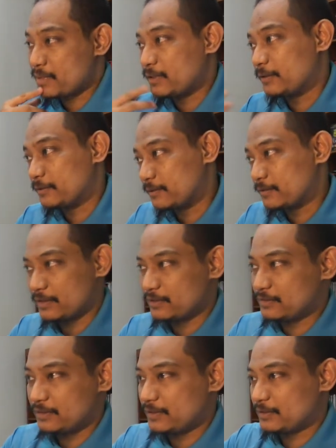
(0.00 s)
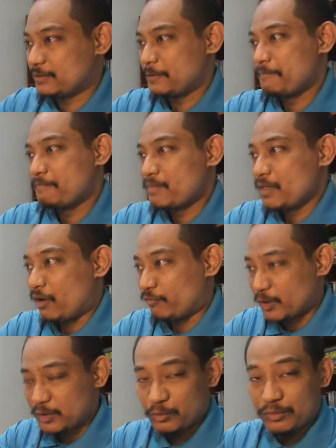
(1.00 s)
Right? That's
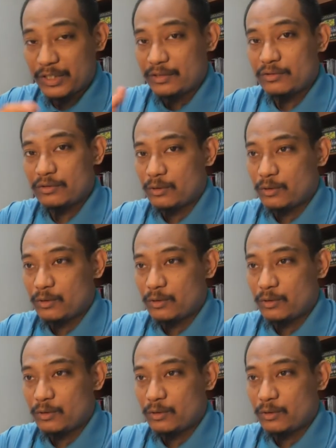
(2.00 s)
of course you can